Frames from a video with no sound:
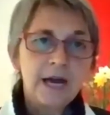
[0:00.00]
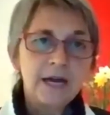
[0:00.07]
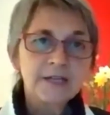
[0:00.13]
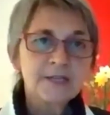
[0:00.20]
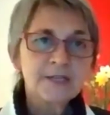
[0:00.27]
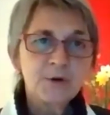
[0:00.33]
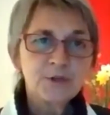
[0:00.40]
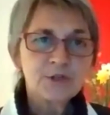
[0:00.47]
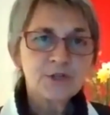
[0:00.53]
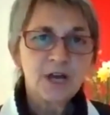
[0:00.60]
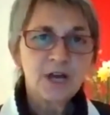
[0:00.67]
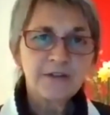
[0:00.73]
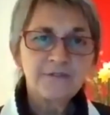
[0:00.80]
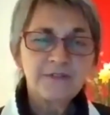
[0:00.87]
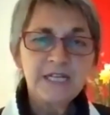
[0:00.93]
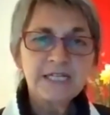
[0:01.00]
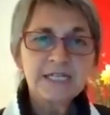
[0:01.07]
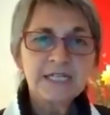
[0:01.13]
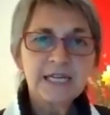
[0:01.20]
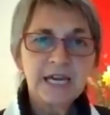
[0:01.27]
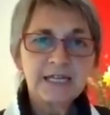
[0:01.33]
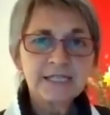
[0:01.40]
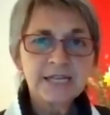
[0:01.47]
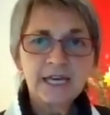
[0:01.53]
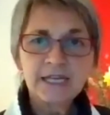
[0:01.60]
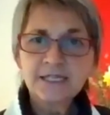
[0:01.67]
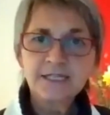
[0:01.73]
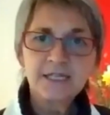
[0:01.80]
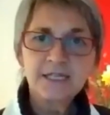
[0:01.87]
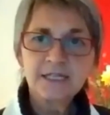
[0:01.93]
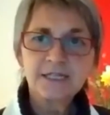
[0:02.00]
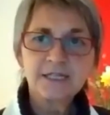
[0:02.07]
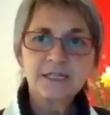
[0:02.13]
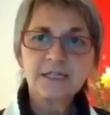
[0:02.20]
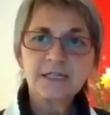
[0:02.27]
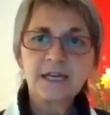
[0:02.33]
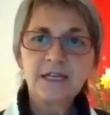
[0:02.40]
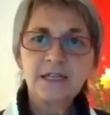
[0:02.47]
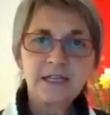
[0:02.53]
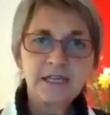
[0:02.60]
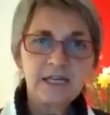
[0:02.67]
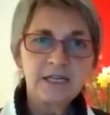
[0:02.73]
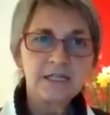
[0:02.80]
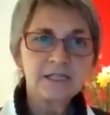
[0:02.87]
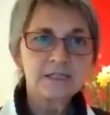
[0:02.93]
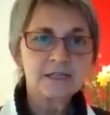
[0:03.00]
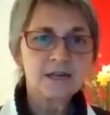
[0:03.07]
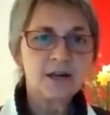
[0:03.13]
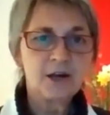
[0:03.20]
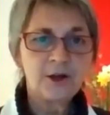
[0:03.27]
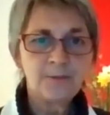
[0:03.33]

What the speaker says: Our spiritual life needs to get tested in these